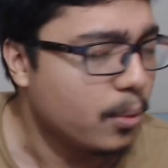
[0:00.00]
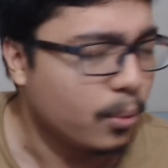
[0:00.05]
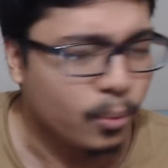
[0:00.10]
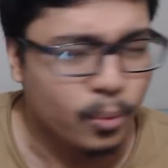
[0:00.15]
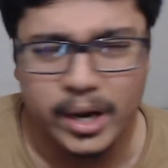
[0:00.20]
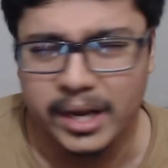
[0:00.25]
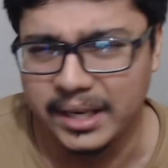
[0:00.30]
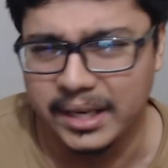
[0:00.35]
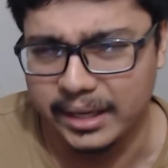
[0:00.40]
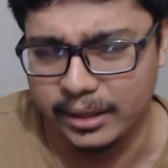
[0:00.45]

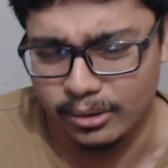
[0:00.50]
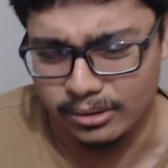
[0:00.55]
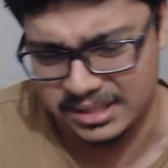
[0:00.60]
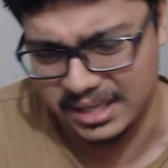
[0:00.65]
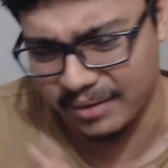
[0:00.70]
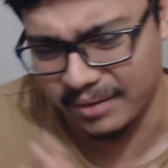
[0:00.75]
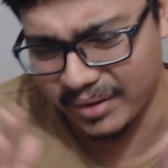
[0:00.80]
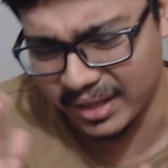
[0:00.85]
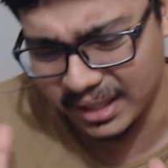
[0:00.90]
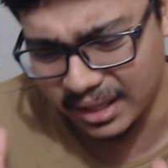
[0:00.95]
Really good
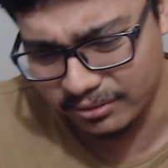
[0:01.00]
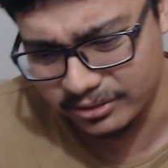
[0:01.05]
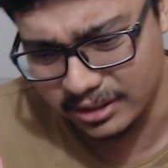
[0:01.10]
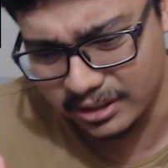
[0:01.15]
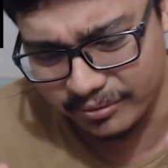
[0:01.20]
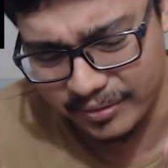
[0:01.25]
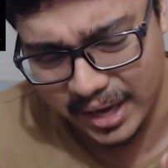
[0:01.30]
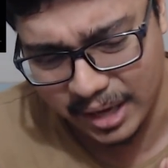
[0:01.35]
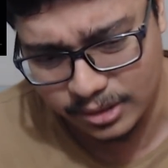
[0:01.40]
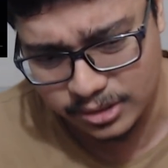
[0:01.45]
stuff. I love the
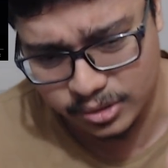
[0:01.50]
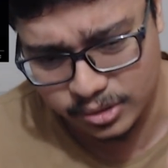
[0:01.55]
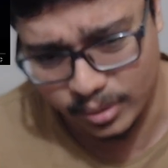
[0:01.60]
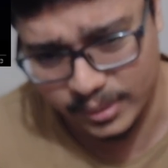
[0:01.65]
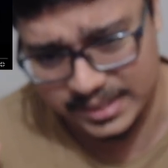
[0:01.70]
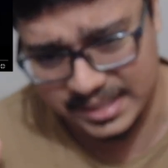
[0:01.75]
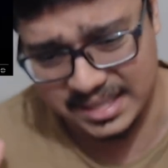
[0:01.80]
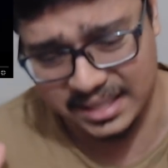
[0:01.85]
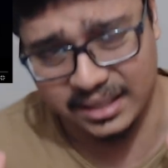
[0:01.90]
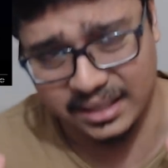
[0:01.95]
vowel
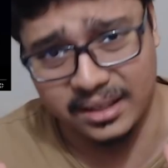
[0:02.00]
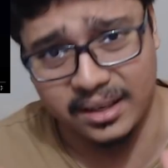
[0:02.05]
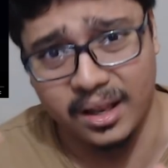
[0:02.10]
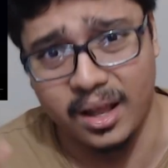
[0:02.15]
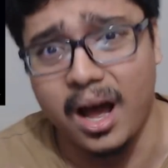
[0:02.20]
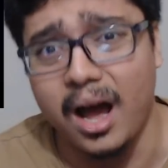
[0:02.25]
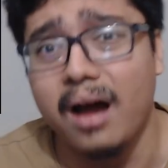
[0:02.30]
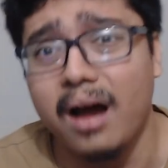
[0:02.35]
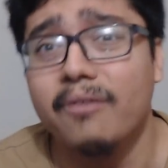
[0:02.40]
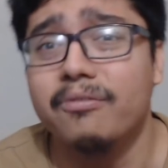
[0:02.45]
choices. I
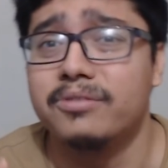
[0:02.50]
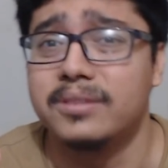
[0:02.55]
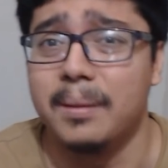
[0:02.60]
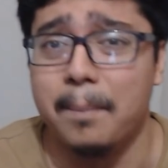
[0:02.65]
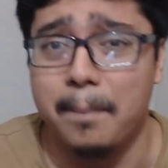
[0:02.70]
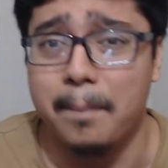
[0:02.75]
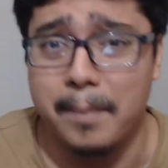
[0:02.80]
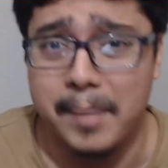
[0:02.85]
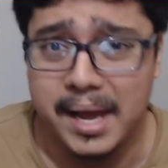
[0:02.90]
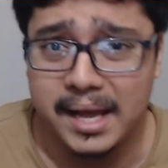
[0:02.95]
love the
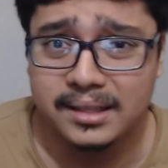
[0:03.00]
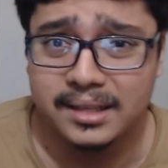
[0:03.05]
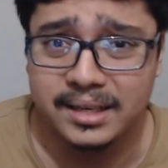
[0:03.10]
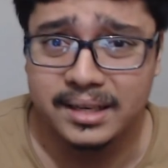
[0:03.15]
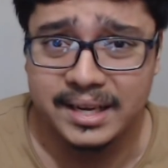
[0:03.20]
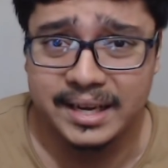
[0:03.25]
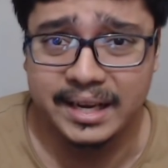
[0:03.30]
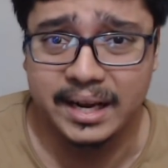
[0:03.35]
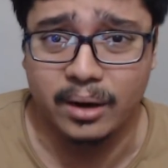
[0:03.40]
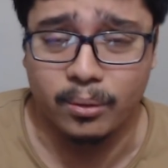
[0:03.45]

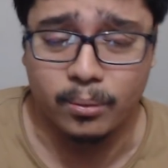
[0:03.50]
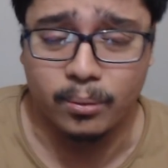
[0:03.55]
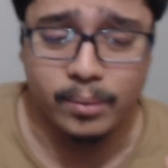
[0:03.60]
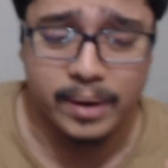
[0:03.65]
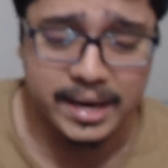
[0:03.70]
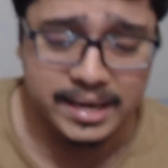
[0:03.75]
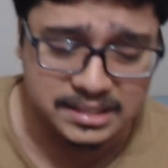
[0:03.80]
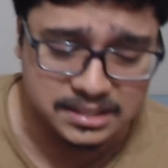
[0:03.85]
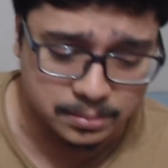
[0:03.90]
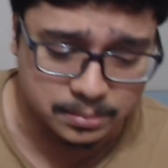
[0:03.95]
melodic
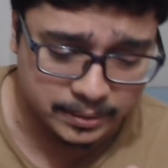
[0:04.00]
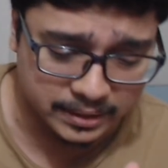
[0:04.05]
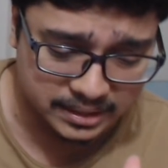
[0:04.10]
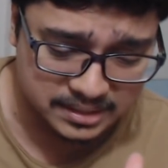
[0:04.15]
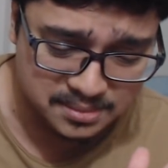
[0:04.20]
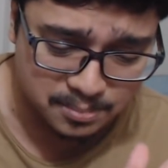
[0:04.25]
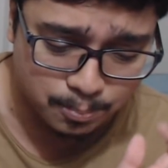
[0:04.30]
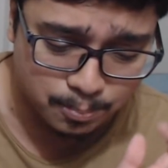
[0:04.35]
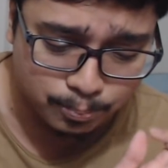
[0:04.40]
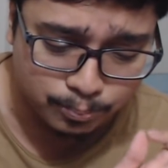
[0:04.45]
arrangement.
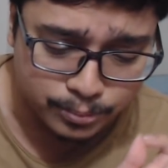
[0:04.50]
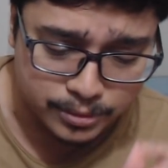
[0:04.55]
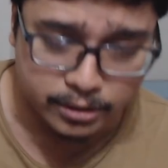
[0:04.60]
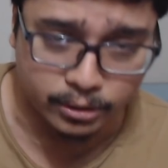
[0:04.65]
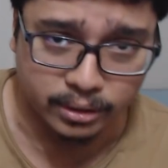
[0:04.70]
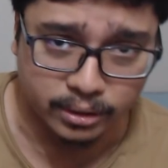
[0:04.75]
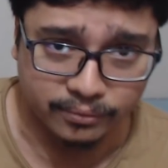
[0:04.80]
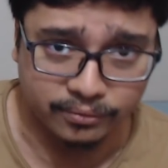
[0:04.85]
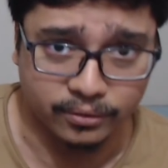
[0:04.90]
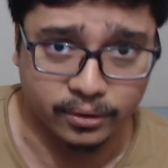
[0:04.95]
It's
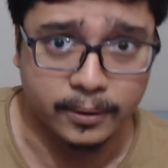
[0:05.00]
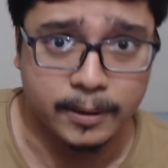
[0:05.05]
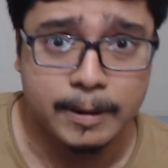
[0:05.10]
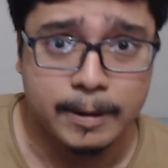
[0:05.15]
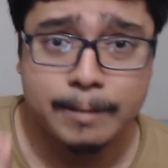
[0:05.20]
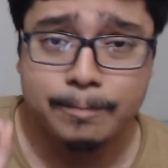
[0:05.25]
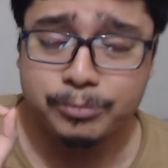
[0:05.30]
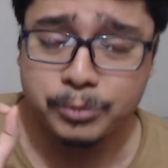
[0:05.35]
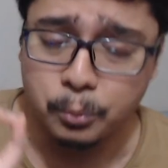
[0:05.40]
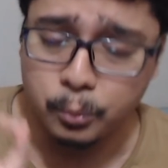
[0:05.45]
beautiful.
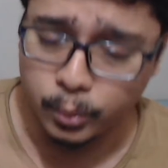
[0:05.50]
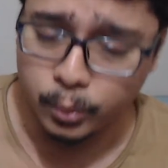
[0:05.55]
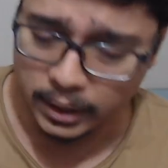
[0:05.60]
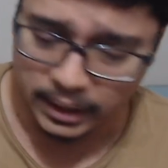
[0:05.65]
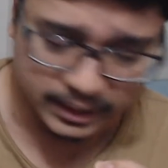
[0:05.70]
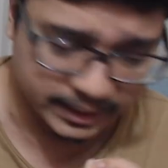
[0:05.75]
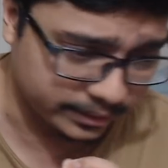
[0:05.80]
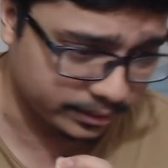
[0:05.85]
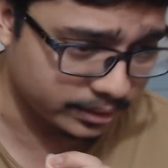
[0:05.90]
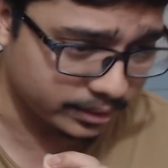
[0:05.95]

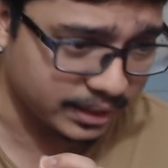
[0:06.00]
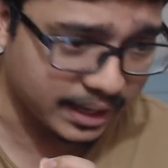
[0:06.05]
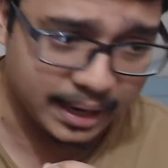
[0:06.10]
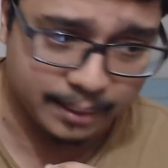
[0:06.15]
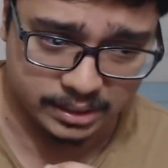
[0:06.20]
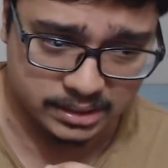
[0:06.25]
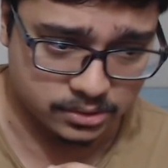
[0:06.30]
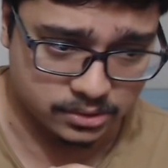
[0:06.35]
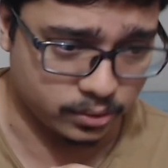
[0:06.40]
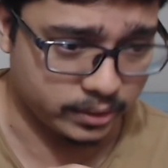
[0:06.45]
Really good. I'm
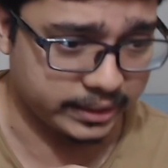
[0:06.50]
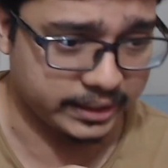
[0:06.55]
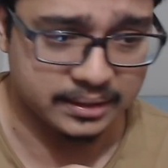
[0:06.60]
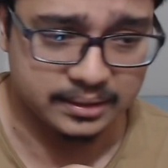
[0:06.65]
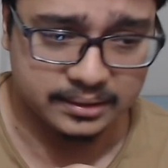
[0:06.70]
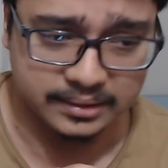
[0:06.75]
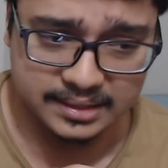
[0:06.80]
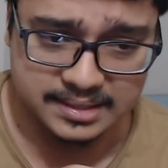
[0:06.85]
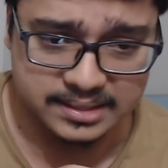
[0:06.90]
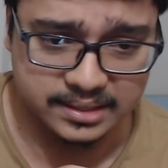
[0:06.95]
enjoying it.
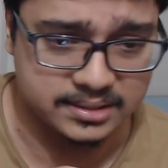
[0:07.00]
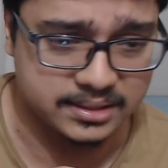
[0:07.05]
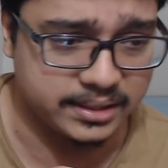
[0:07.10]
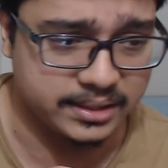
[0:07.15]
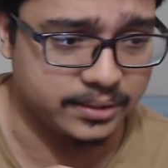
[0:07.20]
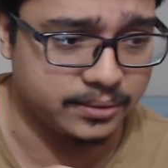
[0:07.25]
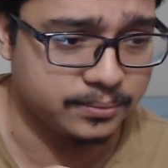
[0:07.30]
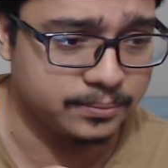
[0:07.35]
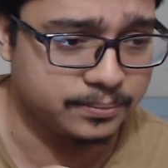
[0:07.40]
Let's continue.